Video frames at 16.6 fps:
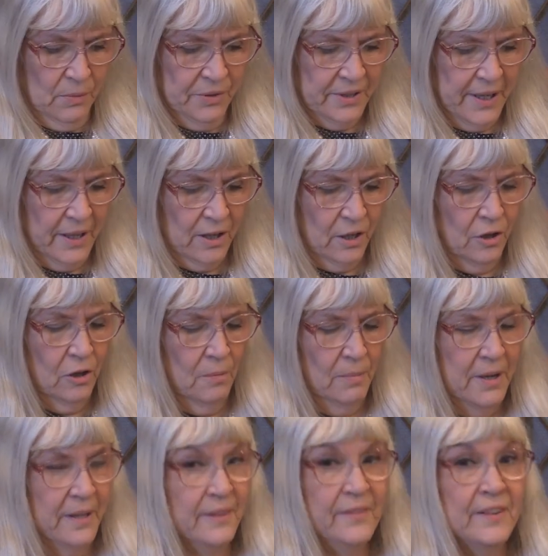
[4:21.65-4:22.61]
he was like a
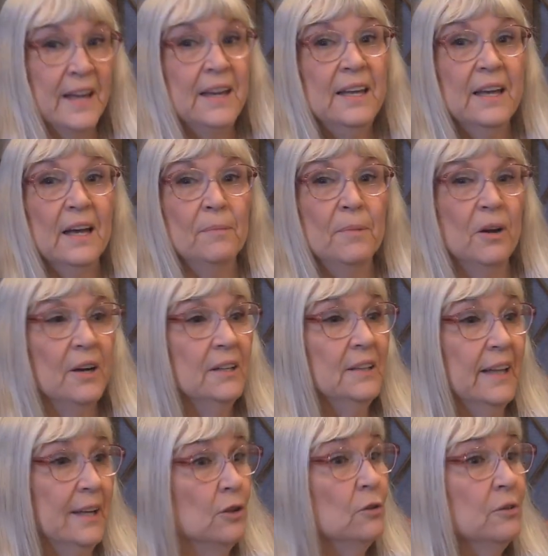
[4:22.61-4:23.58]
hermit, and then he got yeah.
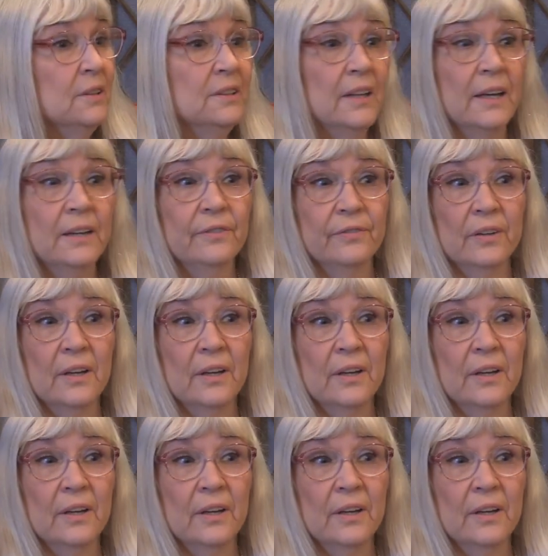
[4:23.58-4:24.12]
married later in life.